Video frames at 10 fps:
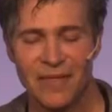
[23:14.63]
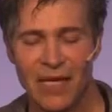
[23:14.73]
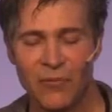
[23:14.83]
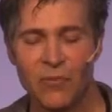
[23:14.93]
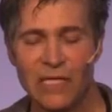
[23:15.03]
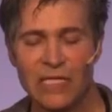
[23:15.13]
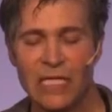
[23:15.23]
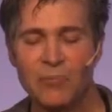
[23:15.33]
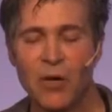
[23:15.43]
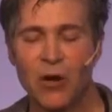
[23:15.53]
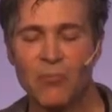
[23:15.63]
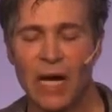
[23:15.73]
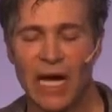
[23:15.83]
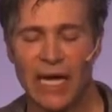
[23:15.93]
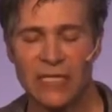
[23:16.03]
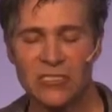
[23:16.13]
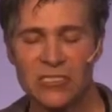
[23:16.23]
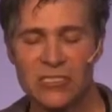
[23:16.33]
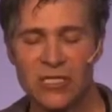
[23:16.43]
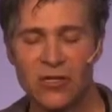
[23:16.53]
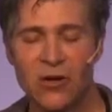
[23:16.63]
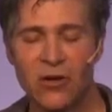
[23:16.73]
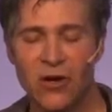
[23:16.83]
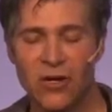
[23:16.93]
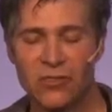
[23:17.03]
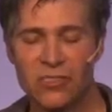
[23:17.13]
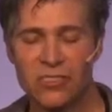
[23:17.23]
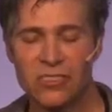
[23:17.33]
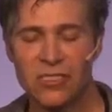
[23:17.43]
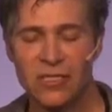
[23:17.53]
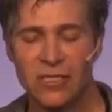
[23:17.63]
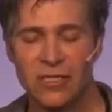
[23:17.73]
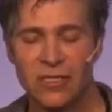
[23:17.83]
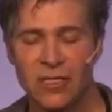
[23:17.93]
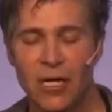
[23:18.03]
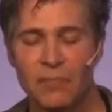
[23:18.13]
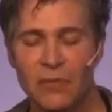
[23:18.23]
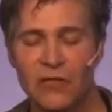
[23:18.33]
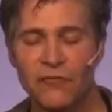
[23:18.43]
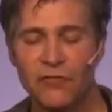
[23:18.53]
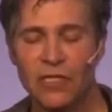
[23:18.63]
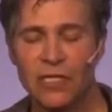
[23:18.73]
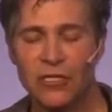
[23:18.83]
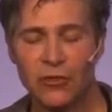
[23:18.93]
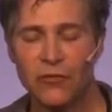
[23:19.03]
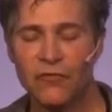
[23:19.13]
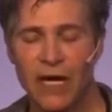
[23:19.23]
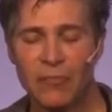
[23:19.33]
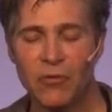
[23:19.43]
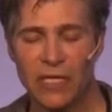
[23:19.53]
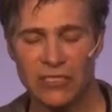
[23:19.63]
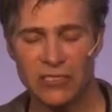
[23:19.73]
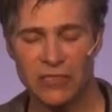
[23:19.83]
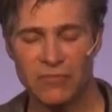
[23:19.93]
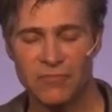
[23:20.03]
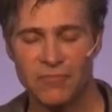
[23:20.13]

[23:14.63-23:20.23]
And we keep our minds and our hearts uplifted in your vibration